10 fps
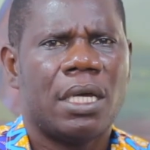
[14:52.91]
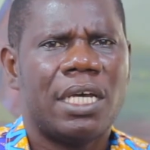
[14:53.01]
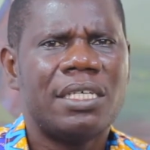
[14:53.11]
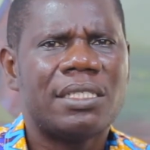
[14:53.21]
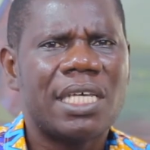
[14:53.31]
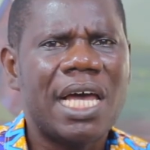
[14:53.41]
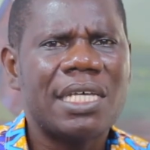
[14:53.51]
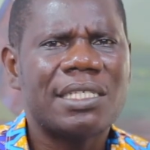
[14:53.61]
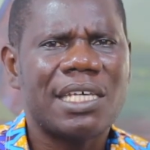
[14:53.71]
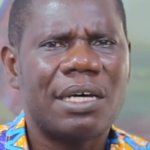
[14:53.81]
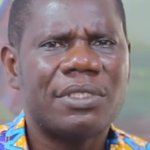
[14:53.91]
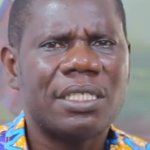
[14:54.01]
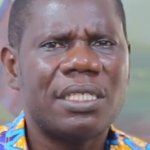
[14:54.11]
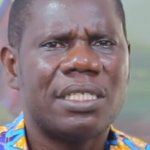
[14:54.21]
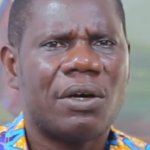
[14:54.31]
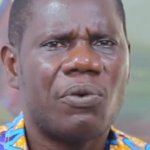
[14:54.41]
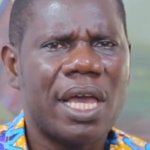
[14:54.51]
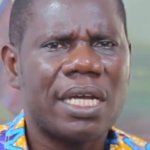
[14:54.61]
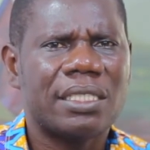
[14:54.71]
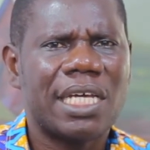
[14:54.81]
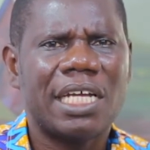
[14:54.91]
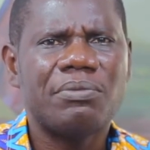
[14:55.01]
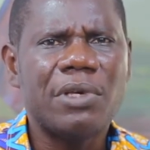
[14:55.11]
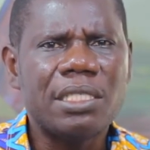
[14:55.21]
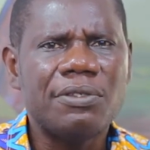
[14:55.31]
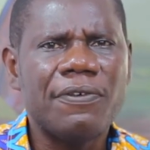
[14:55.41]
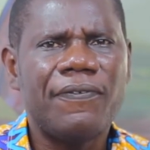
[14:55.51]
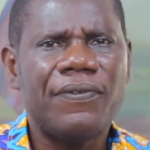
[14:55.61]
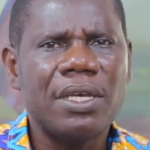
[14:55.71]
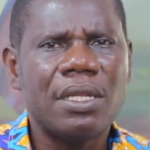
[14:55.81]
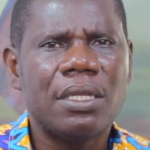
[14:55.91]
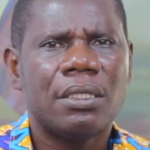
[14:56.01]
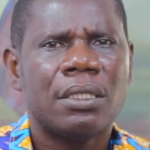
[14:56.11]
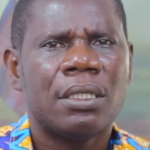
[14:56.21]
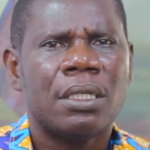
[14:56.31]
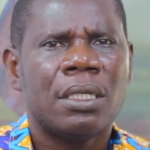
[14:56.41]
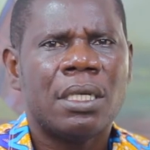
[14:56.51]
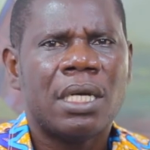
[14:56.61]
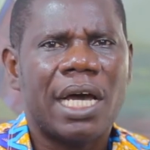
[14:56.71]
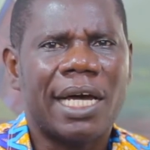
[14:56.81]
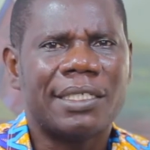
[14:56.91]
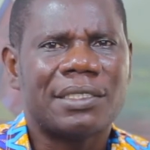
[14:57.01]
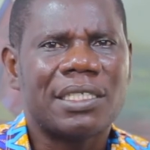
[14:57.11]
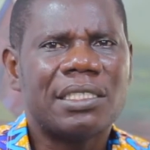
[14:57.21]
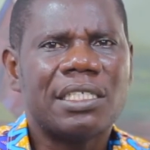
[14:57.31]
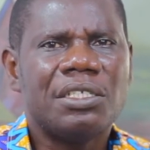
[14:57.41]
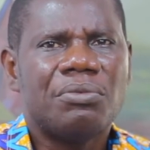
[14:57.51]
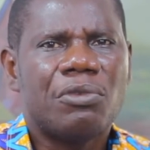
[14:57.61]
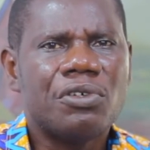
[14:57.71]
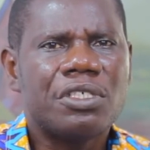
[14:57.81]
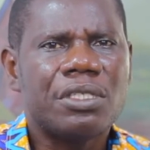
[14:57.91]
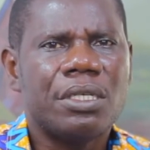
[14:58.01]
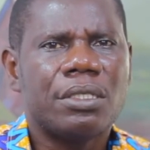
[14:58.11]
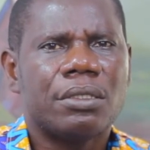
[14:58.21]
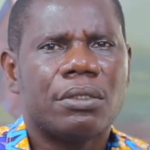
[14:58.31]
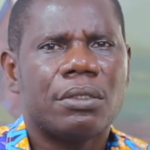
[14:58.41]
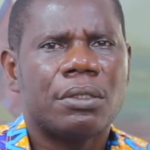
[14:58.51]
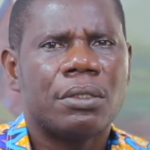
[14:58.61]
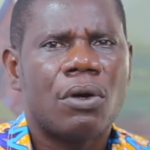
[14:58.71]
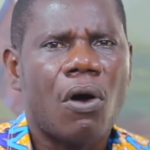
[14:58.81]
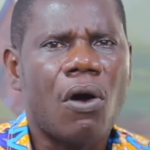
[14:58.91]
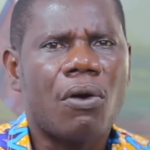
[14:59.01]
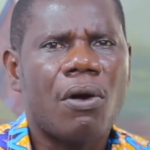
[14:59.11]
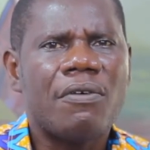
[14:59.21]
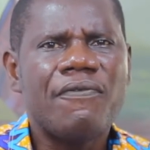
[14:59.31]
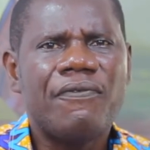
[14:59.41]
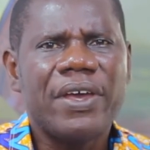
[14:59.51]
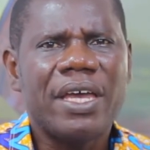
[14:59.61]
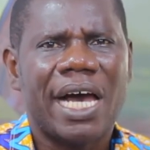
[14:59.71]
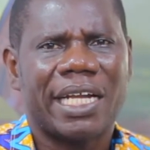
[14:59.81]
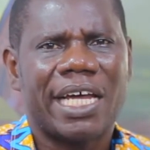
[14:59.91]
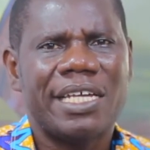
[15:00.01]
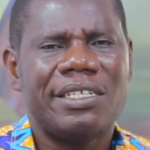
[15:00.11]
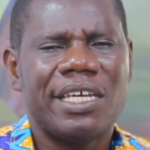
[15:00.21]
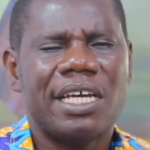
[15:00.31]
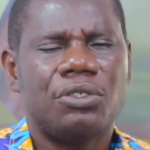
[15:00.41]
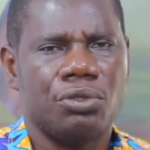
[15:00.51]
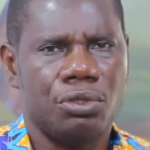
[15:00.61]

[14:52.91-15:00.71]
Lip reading: Is there something in the work that makes you feel a certain emotion or convey an idea to